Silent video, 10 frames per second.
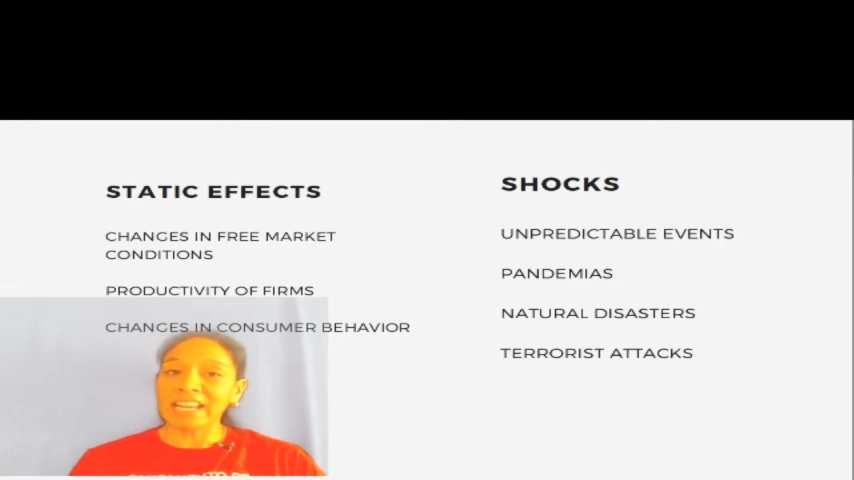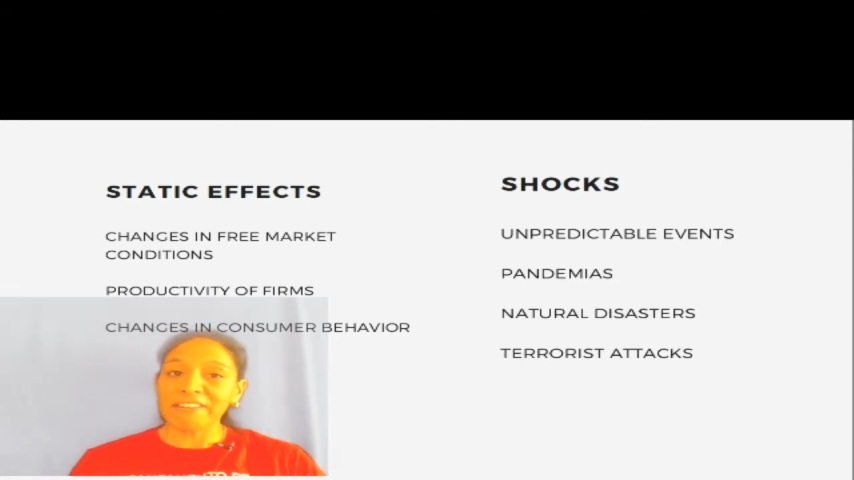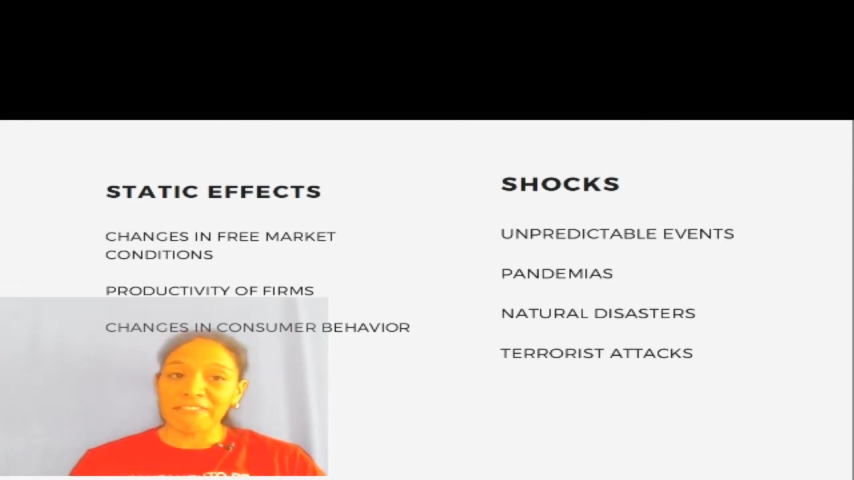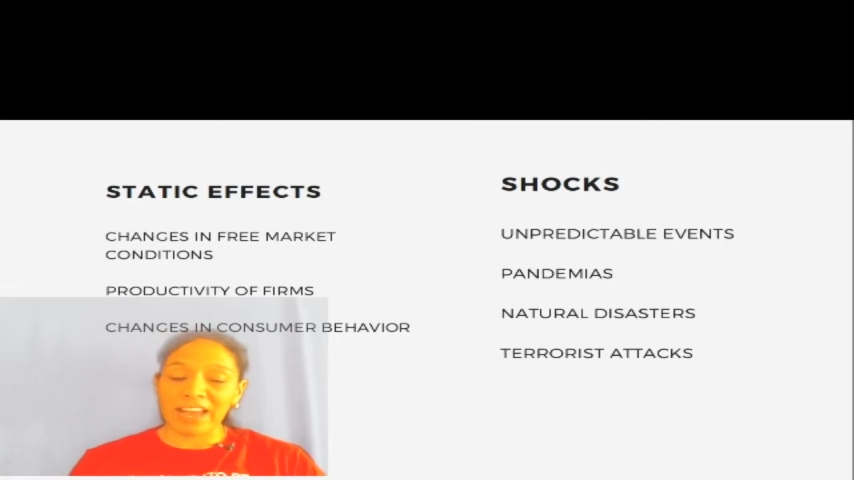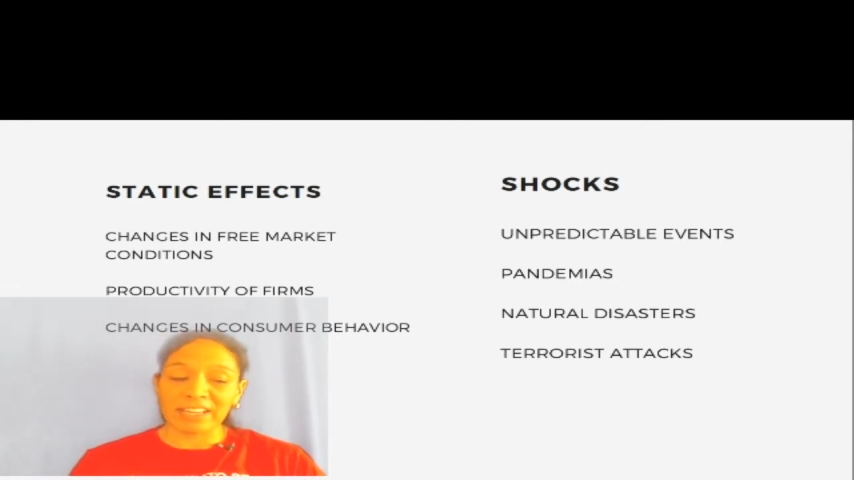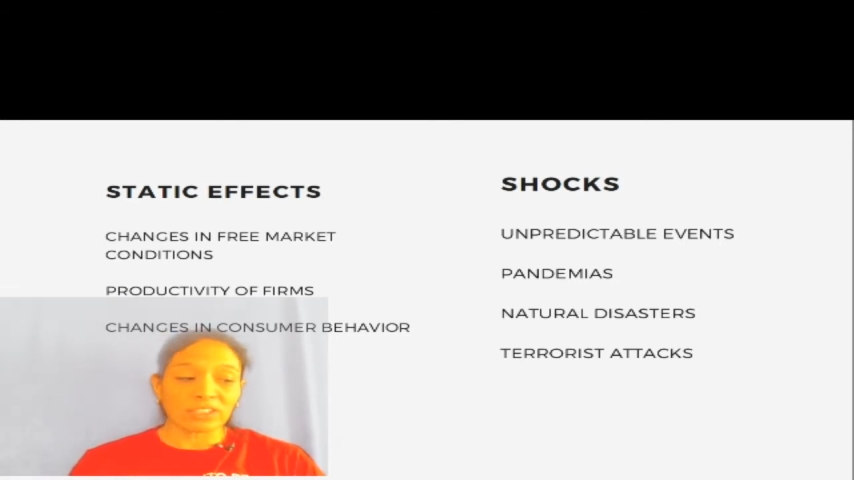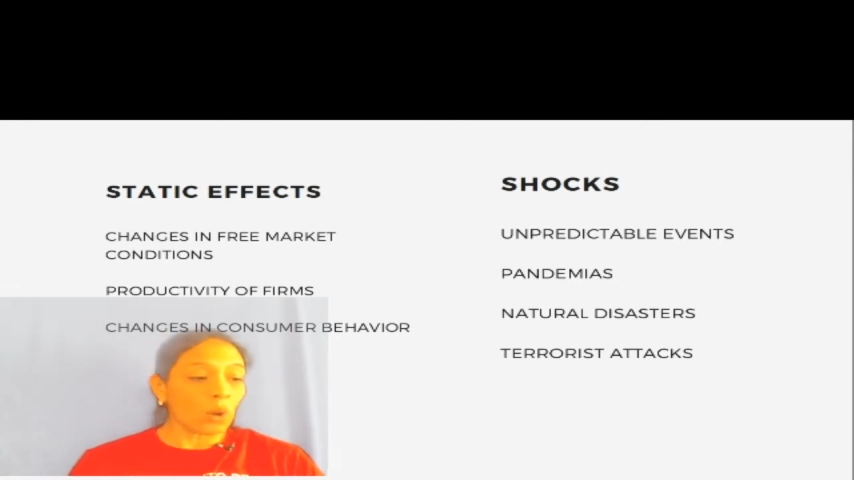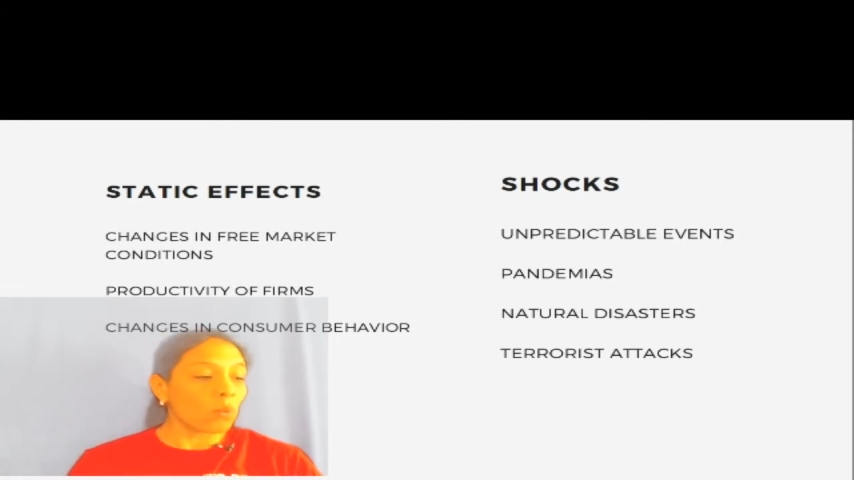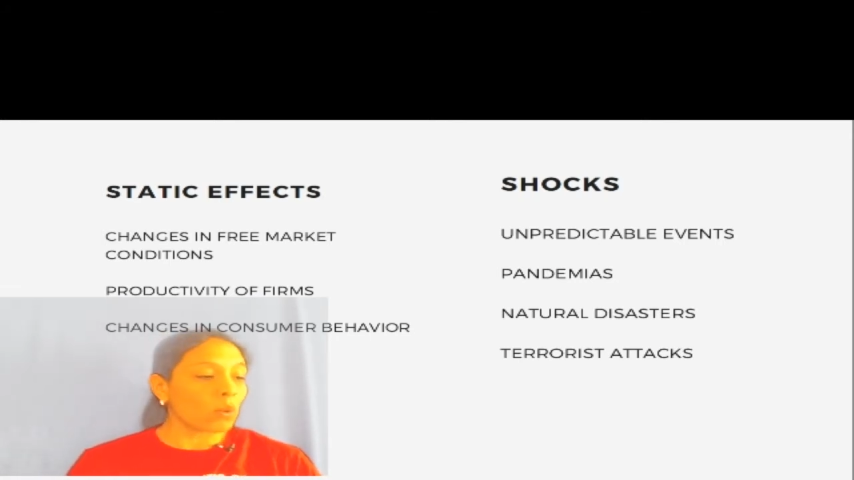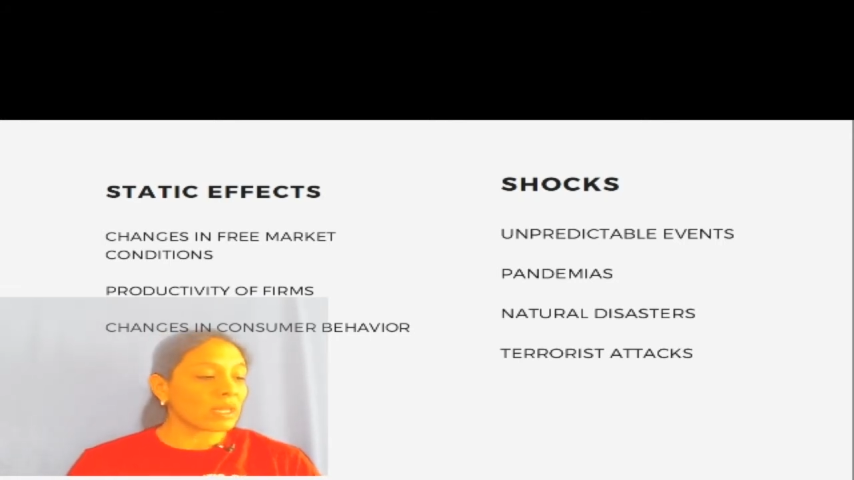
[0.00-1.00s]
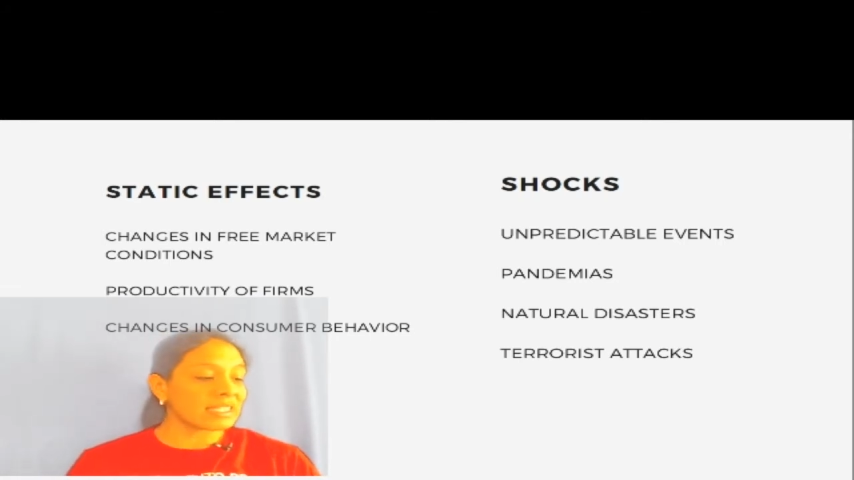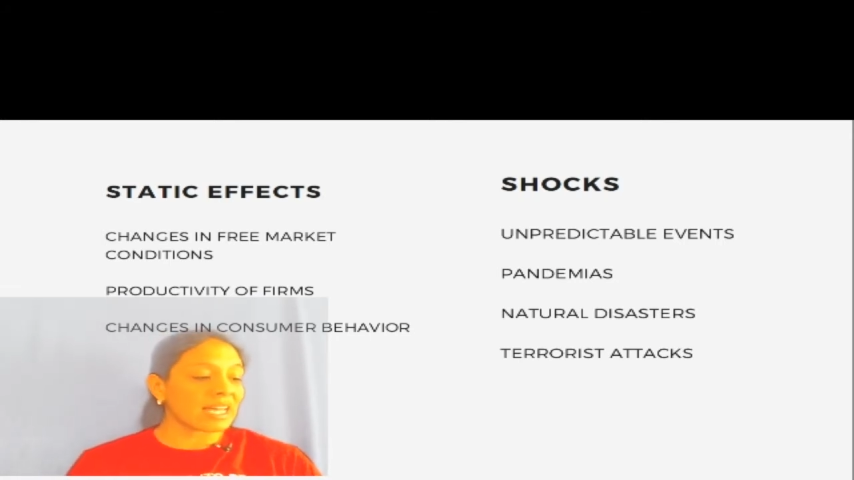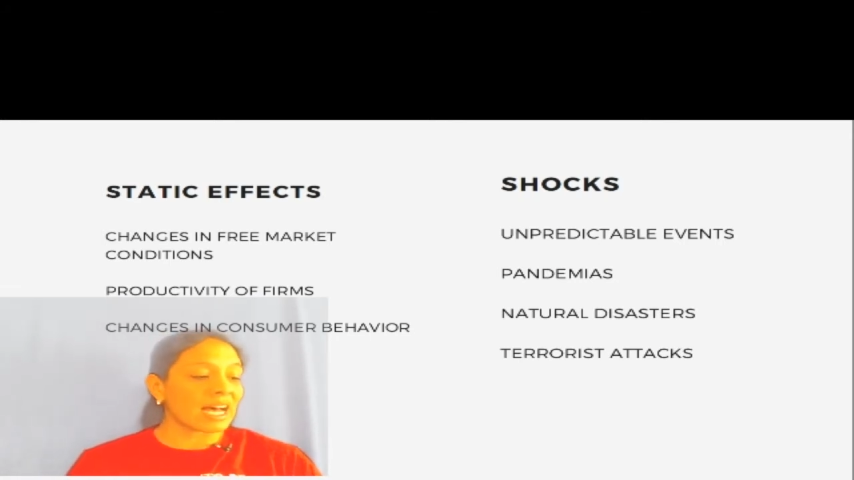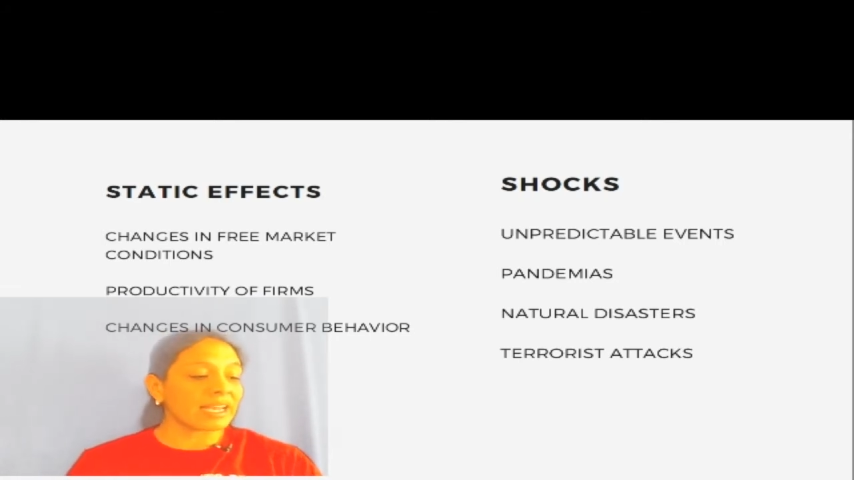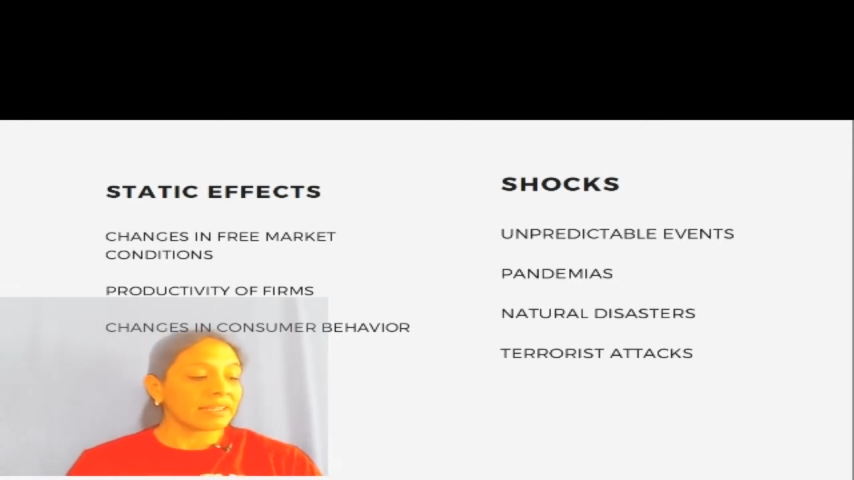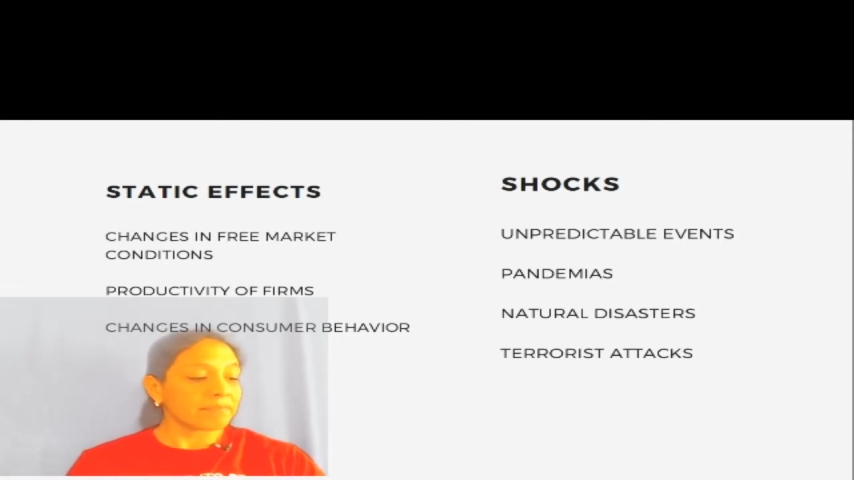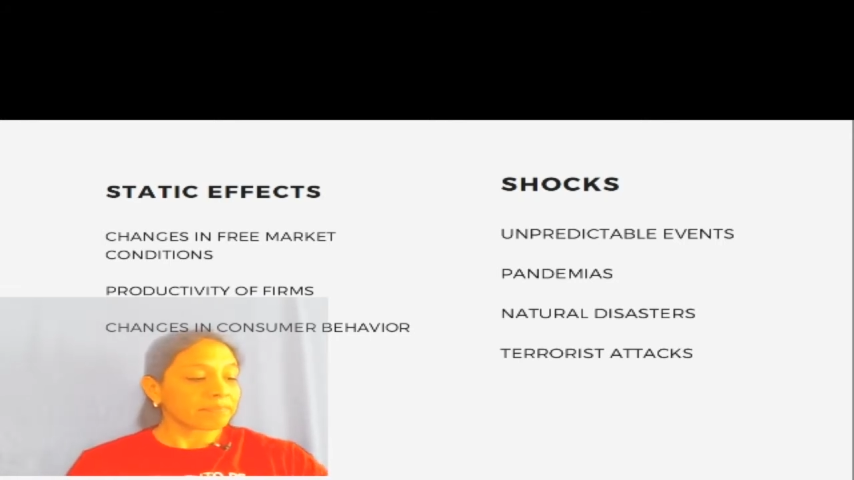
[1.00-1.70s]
effects on one side.